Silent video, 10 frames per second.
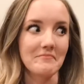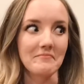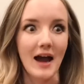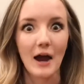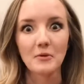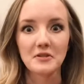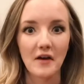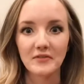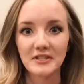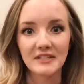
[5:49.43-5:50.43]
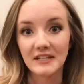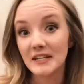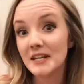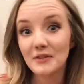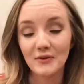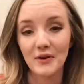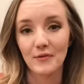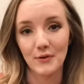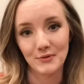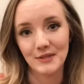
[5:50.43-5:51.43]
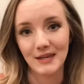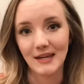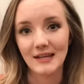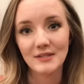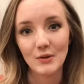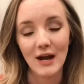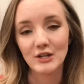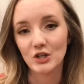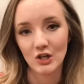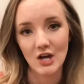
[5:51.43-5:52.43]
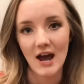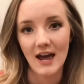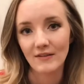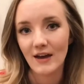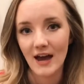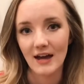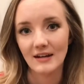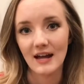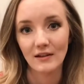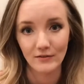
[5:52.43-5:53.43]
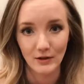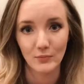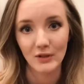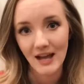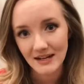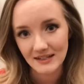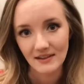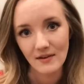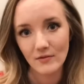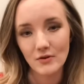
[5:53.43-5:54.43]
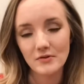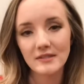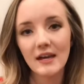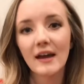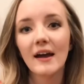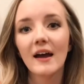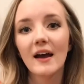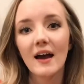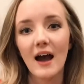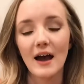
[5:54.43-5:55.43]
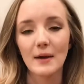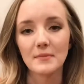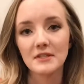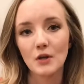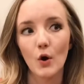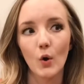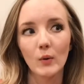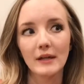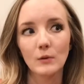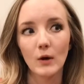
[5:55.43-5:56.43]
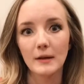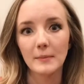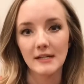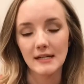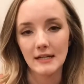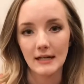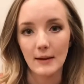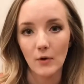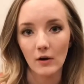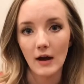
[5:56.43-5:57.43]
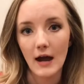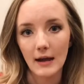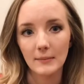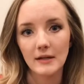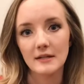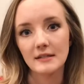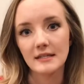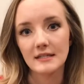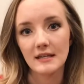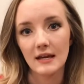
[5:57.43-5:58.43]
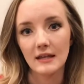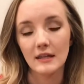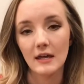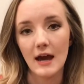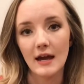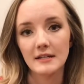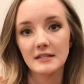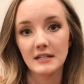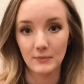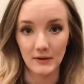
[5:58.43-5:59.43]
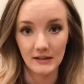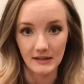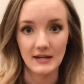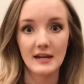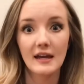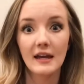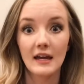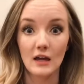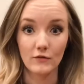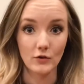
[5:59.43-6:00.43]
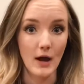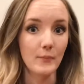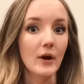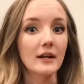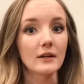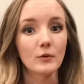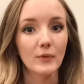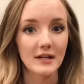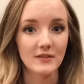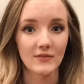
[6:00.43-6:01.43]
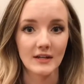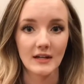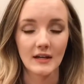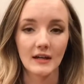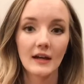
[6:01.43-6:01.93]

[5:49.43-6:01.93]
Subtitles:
I was obviously neither of those things, so I should not have had elevated prolactin levels. So he wanted me to get an MRI because he said that typically, if you're not pregnant or breastfeeding,